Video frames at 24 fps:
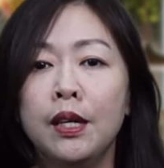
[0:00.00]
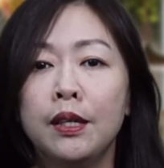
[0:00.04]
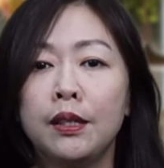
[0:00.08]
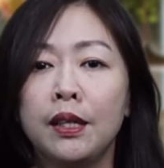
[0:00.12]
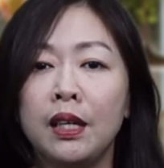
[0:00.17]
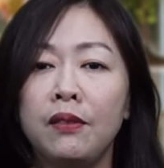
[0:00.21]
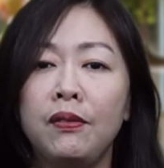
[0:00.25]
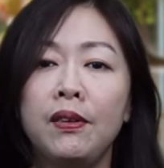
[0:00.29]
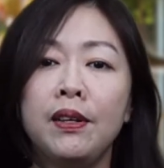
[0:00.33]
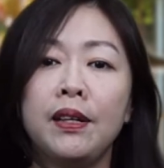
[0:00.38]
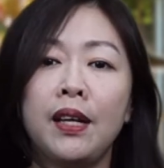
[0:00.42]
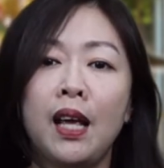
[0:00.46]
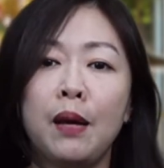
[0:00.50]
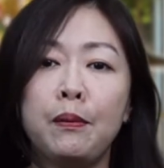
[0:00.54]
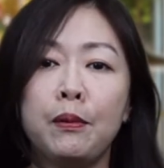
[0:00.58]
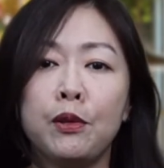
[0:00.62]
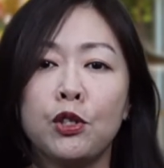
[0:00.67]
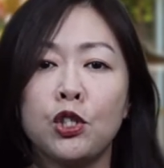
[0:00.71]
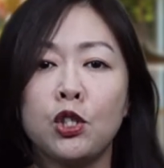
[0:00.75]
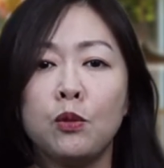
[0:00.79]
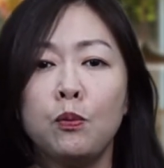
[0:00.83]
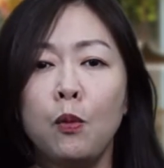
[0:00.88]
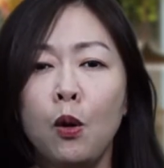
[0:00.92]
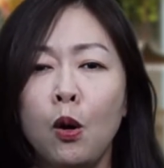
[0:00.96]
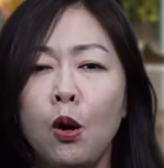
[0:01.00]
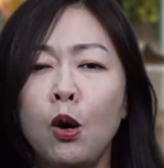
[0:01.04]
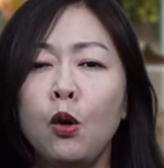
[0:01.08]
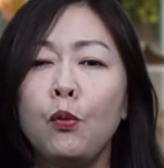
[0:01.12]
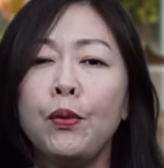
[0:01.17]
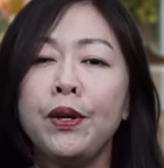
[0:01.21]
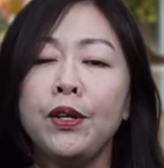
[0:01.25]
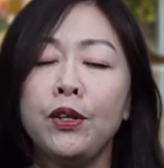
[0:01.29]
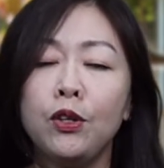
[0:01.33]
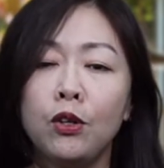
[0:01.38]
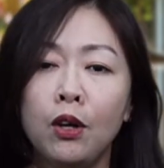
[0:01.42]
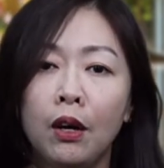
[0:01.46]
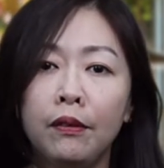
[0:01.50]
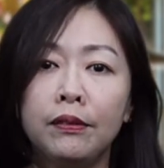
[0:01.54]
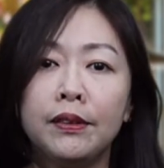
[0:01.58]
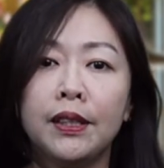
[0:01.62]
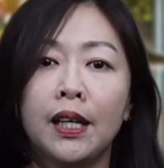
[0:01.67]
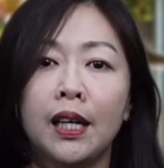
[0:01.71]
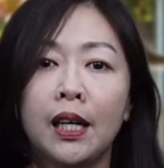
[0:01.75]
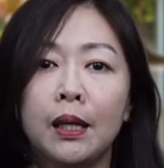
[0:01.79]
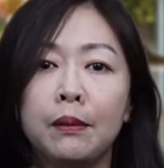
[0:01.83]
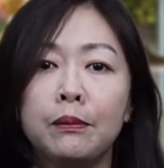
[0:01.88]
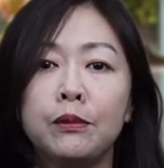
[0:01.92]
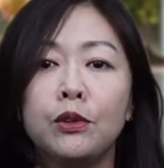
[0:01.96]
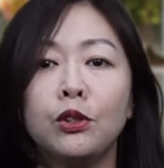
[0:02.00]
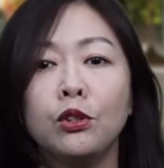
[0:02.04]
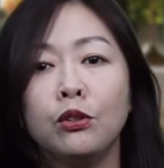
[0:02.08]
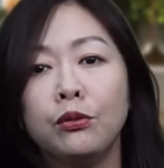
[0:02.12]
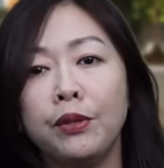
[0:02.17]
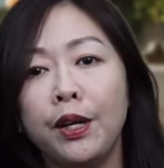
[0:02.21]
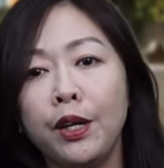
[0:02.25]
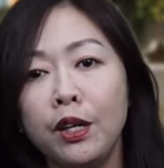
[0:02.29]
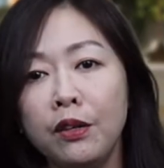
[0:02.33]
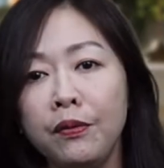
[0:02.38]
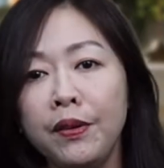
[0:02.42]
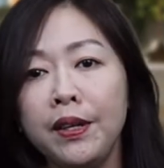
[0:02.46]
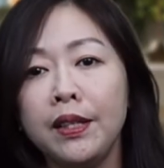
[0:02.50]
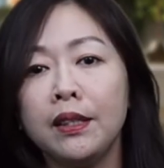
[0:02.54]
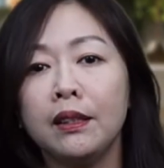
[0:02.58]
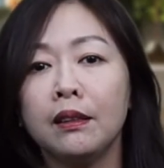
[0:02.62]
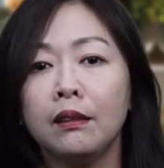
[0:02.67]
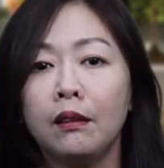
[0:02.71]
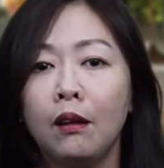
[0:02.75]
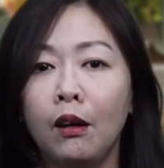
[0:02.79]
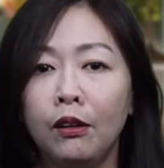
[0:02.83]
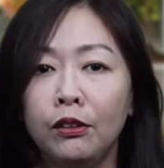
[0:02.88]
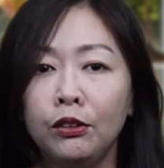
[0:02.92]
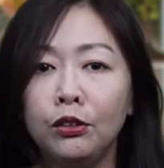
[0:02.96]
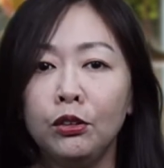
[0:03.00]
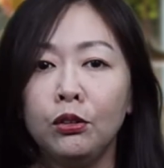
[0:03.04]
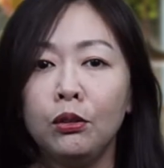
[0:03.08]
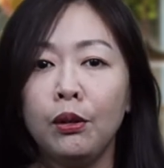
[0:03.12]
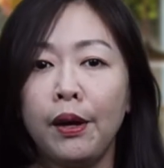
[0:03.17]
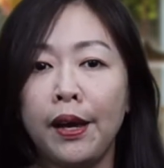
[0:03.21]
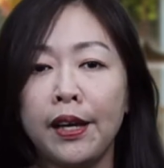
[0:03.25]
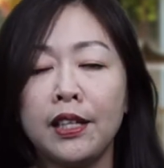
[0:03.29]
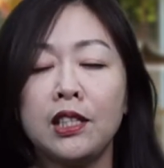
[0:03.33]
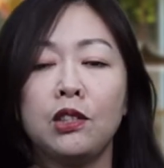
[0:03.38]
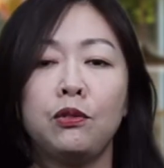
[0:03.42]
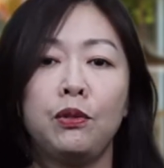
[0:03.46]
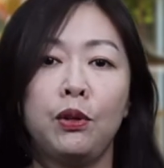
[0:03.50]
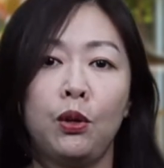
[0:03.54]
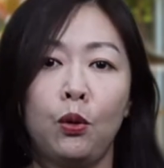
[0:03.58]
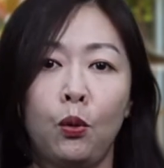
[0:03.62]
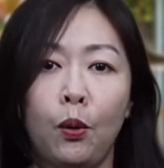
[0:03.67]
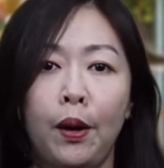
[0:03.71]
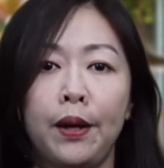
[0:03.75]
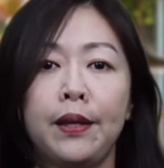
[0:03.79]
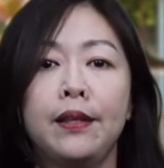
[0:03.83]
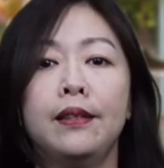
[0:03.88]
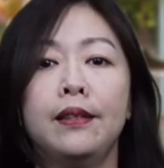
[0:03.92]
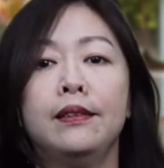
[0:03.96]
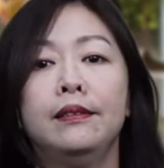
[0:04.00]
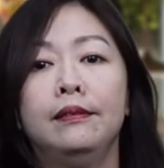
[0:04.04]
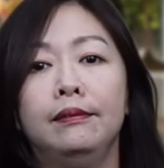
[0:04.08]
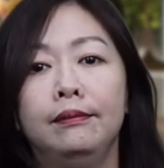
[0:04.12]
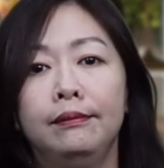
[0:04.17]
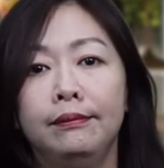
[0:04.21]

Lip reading: giving them a small window of time to renovate the condo as required.